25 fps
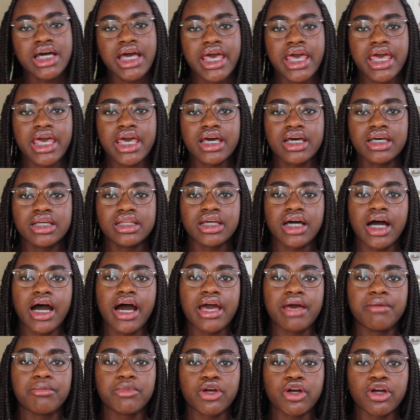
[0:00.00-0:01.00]
and
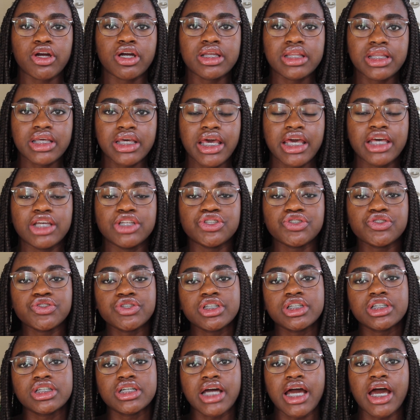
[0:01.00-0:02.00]
I'm currently a
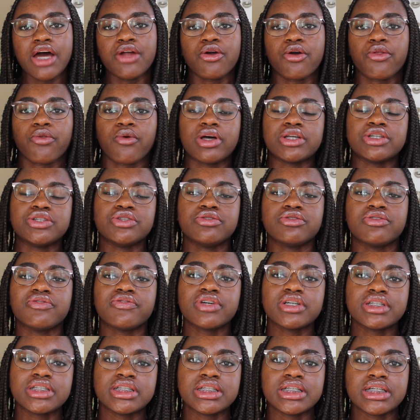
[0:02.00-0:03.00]
junior at Northwestern
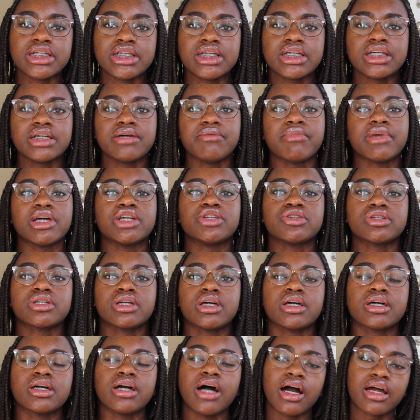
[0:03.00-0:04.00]
University, majoring
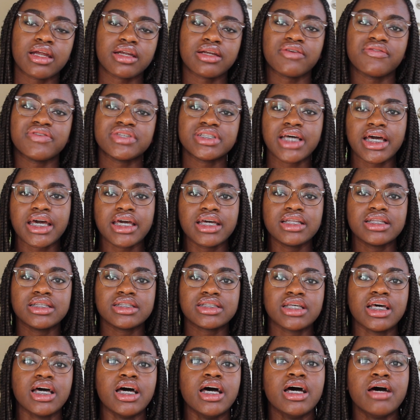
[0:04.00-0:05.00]
in cognitive science,
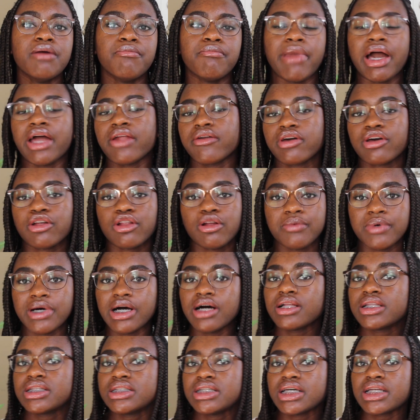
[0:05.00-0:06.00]
minoring in global
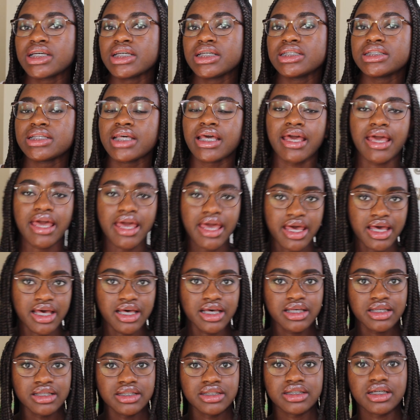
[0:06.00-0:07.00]
health studies,
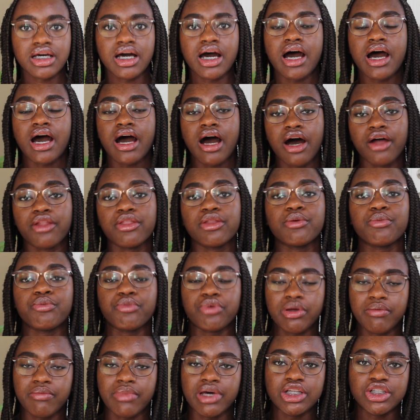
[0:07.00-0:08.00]
and on the
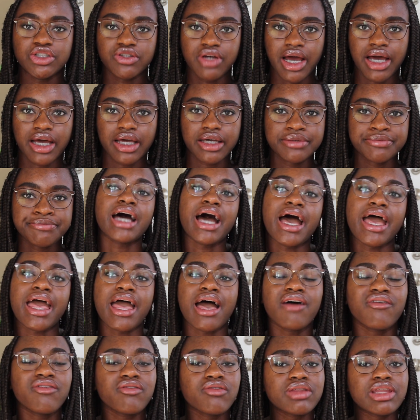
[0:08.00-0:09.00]
pre-med track. I
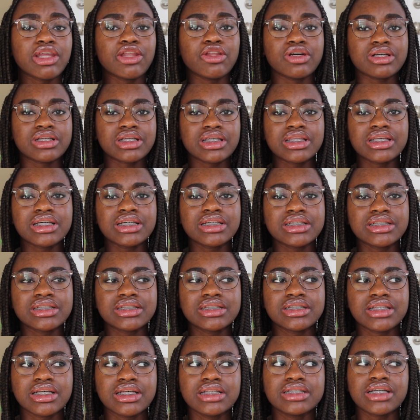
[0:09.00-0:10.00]
haven't really looked at this
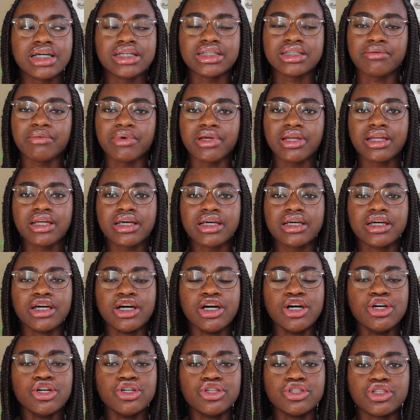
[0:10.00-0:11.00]
since I submitted it,
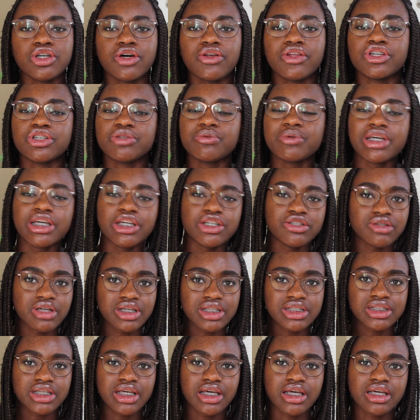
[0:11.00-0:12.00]
so this should be
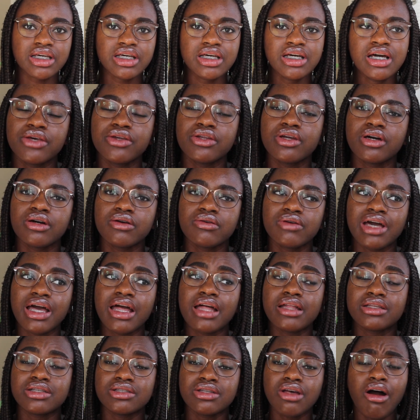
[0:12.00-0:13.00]
interesting. You know,
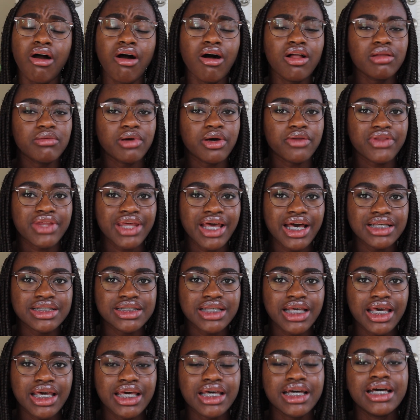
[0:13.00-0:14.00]
it's not all about the
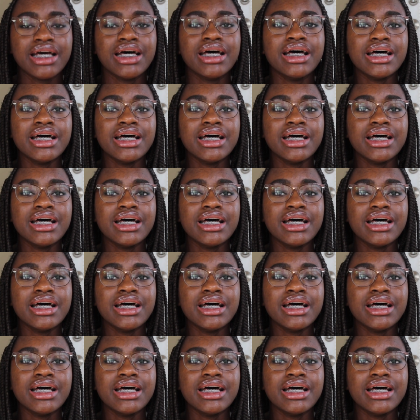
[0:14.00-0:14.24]
essay,